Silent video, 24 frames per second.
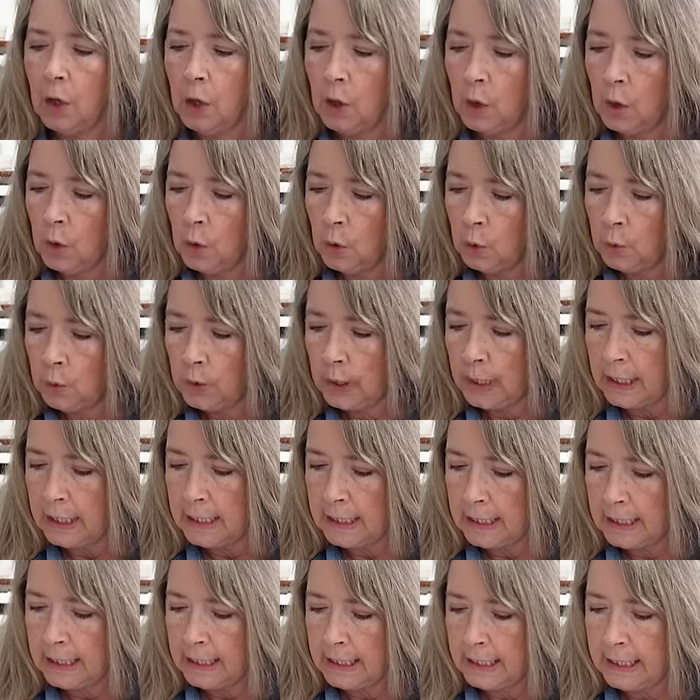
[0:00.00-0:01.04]

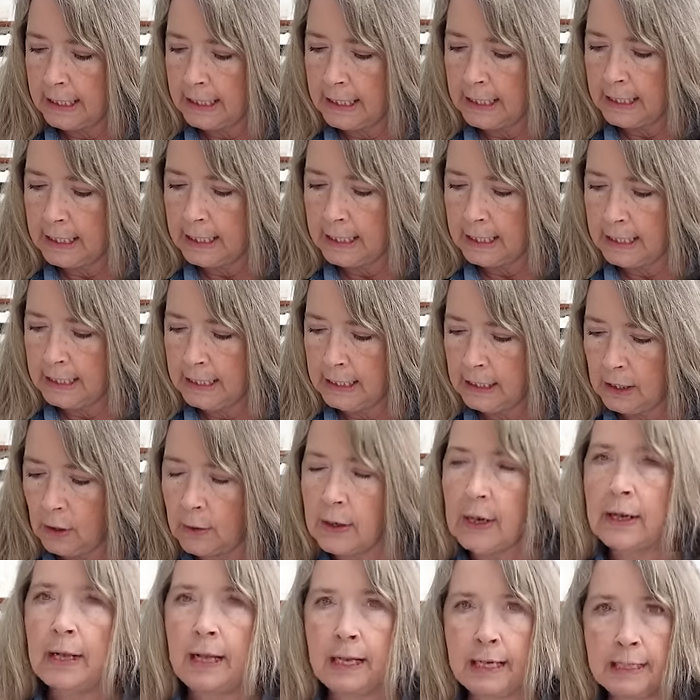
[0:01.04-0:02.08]
Alrighty then.
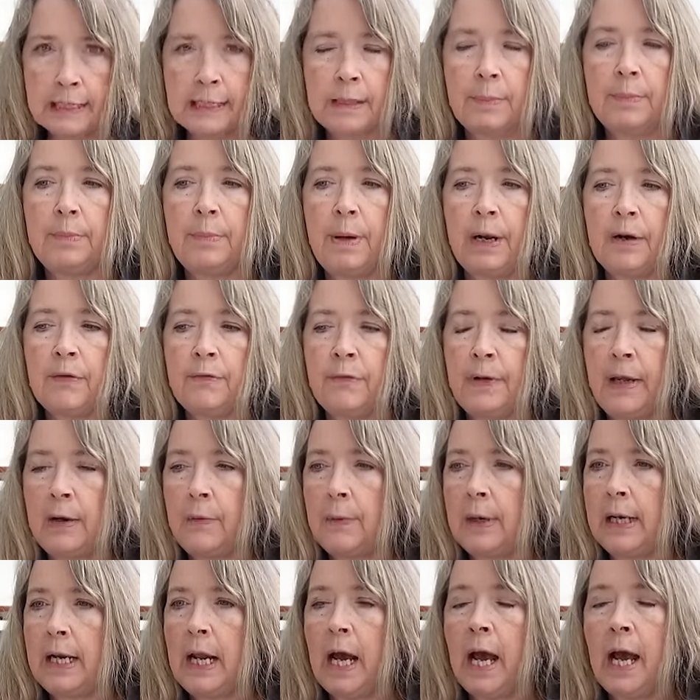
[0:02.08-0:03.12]
Okay, like I said, butterfly
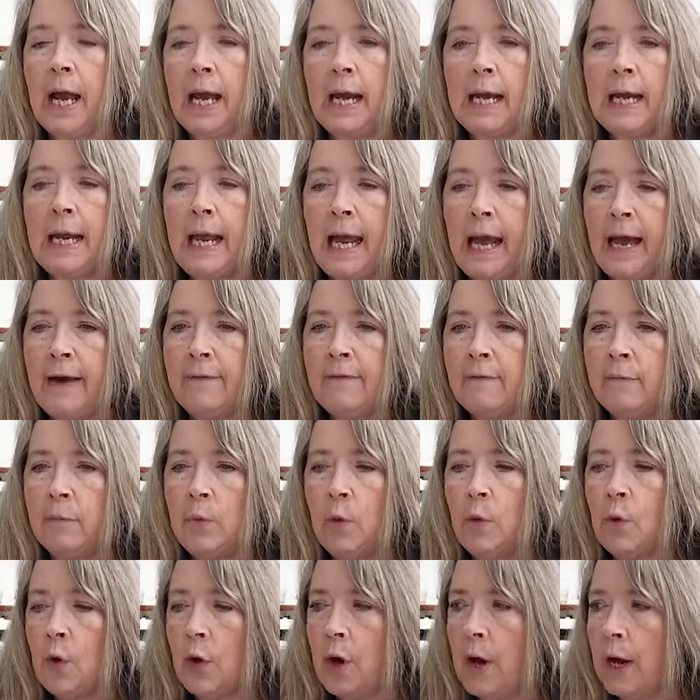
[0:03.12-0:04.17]
weed. I have
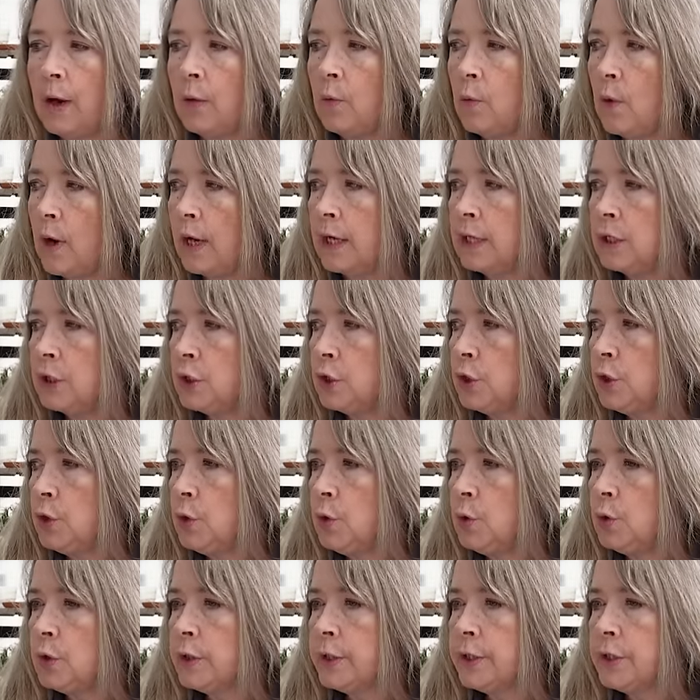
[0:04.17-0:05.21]
more I want
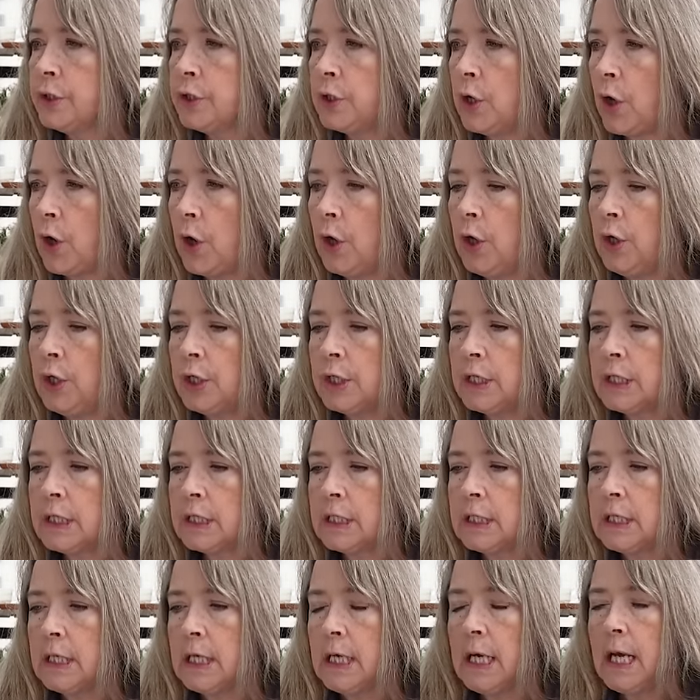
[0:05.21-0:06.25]
to
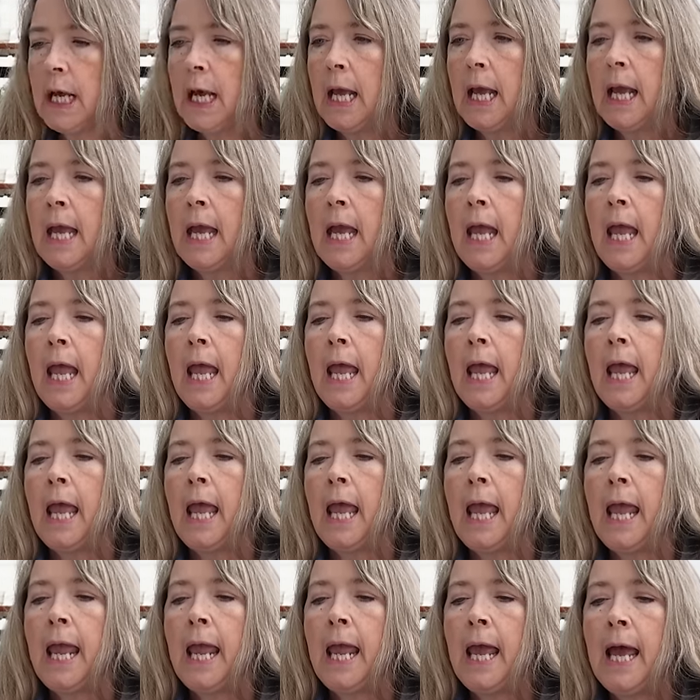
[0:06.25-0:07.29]
start.
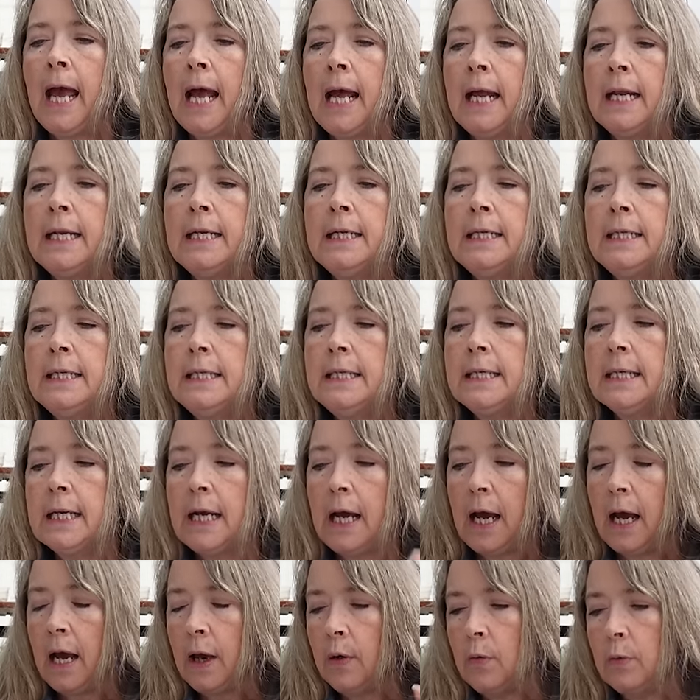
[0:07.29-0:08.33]
And
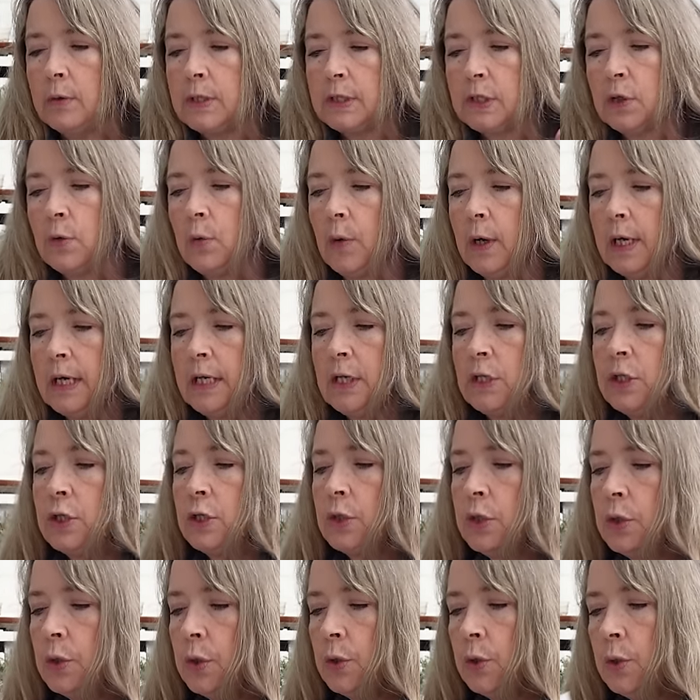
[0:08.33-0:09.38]
I was going
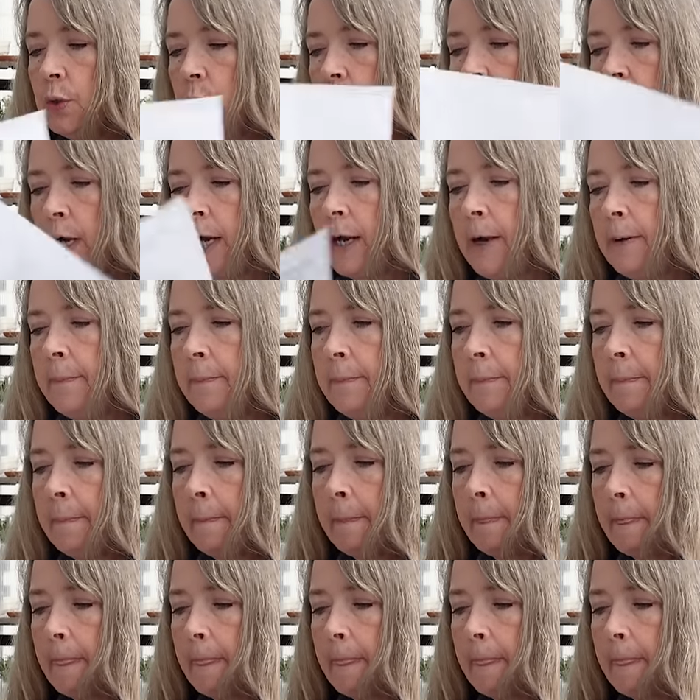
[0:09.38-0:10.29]
to um,